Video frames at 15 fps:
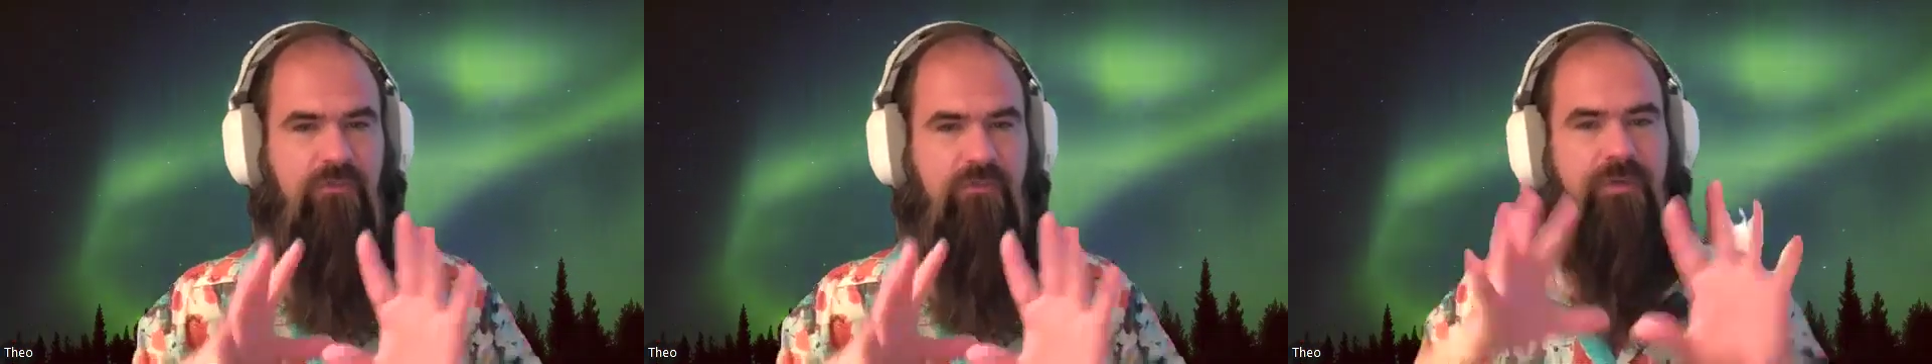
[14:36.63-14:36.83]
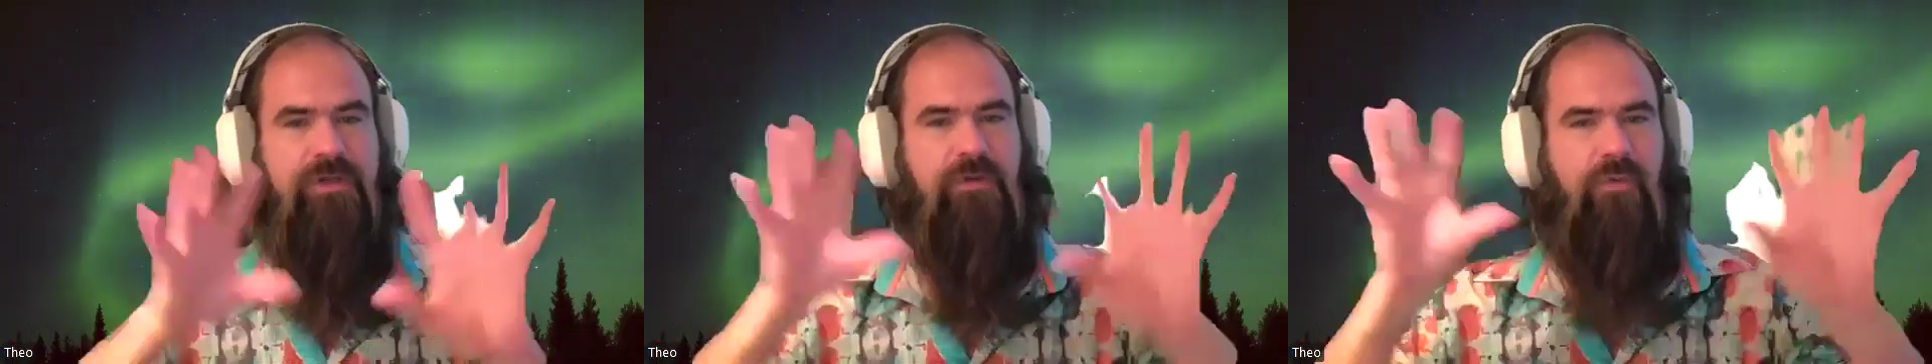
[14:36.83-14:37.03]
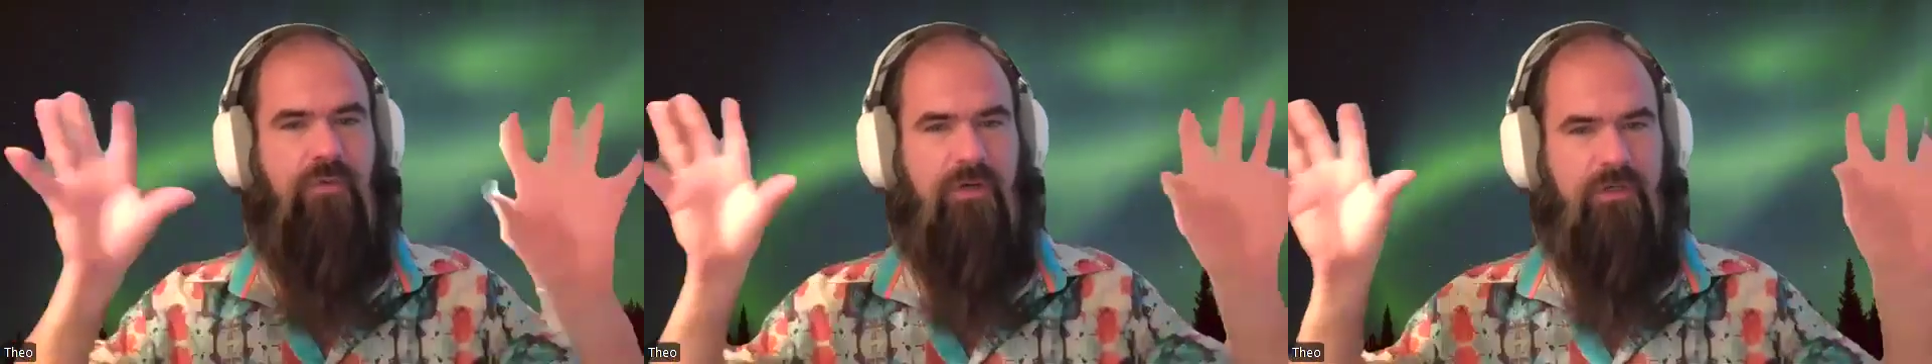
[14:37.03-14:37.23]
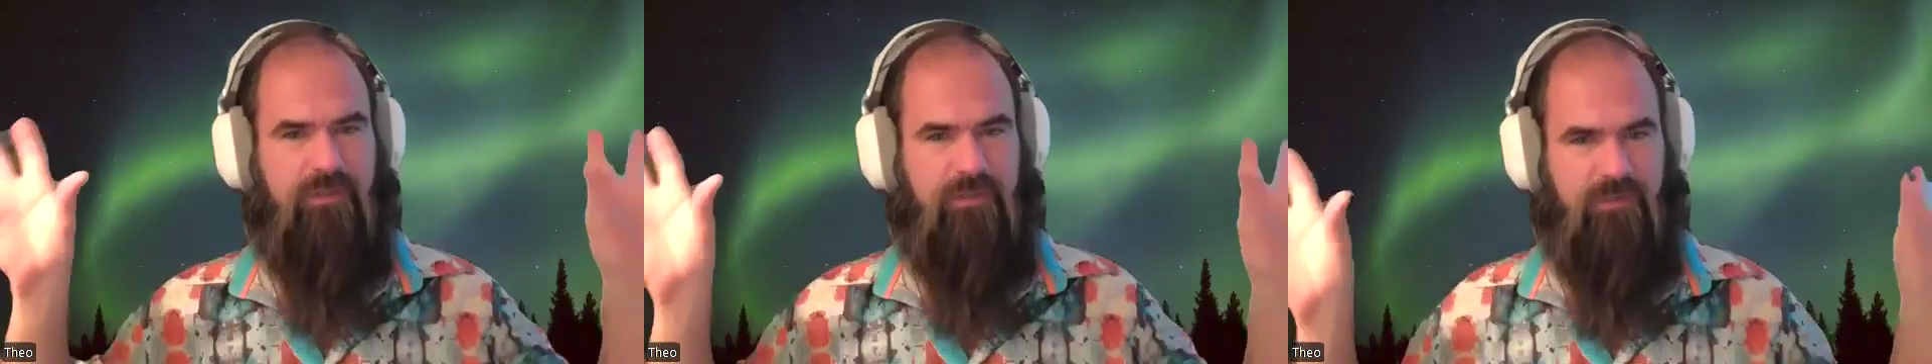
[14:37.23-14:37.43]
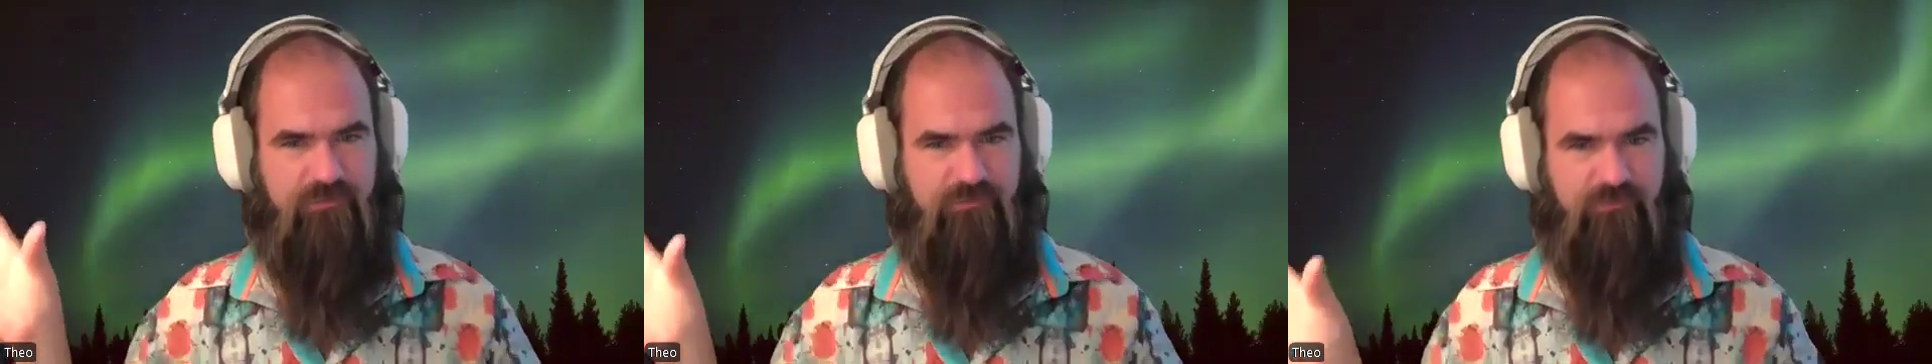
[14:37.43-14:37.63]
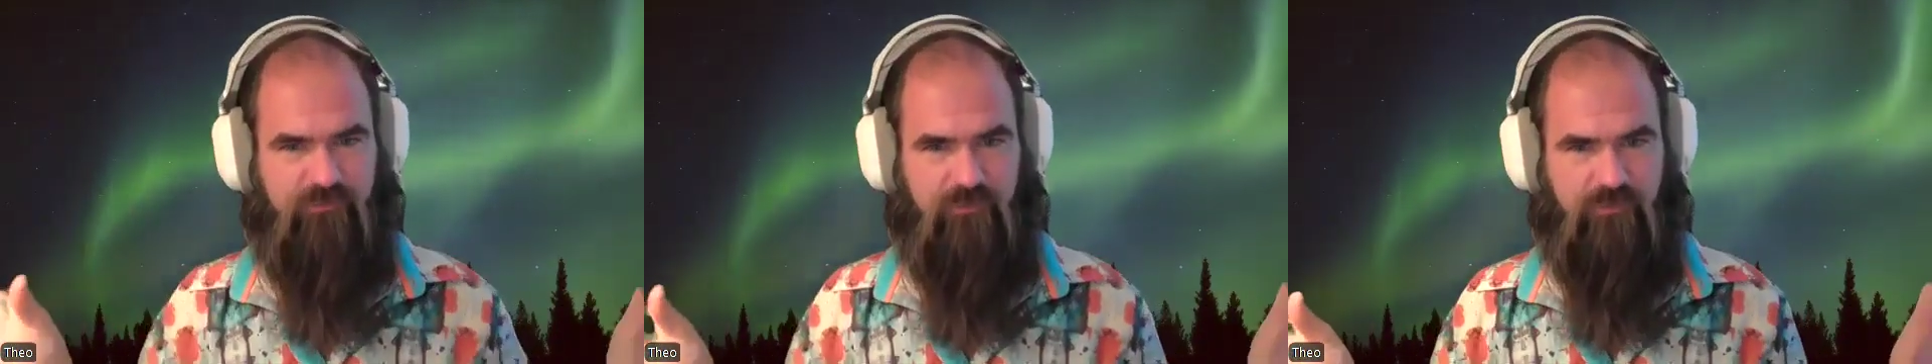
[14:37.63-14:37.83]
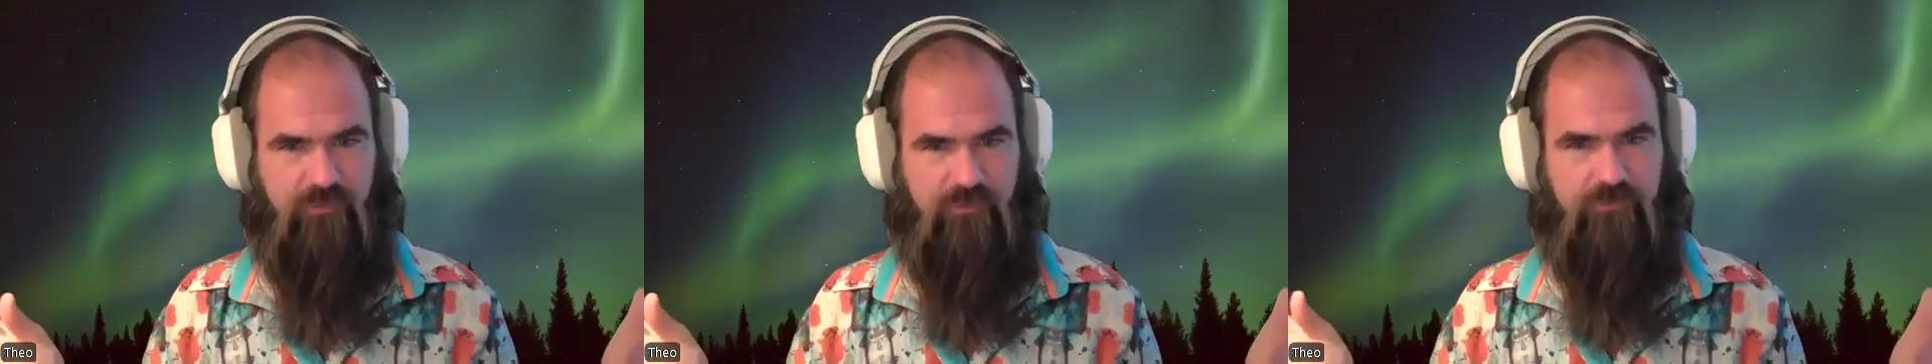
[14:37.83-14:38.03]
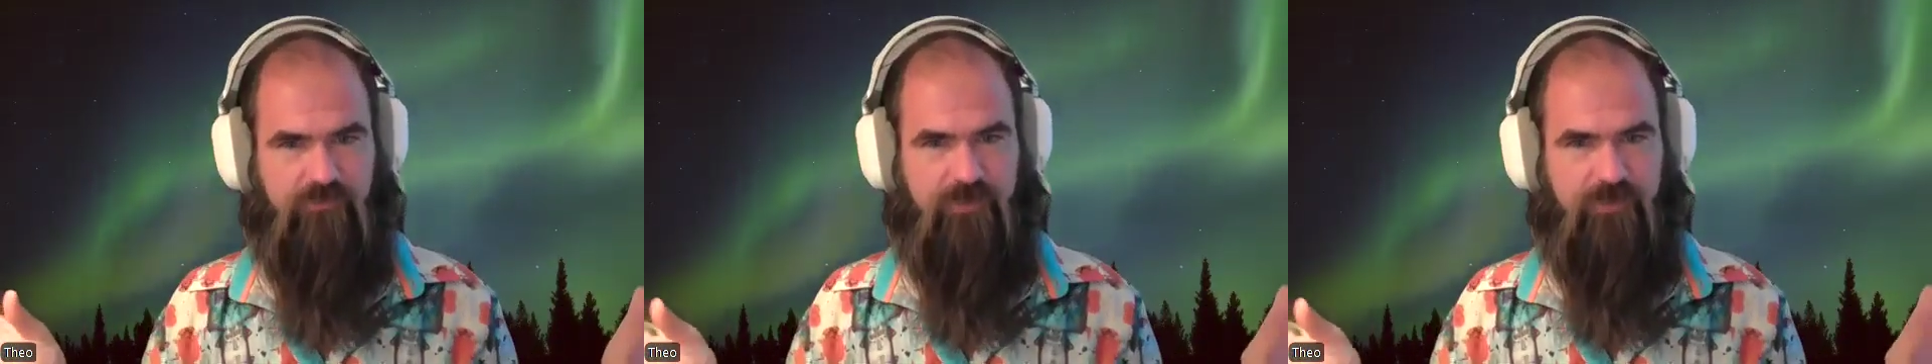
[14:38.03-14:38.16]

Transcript: reorganize the whole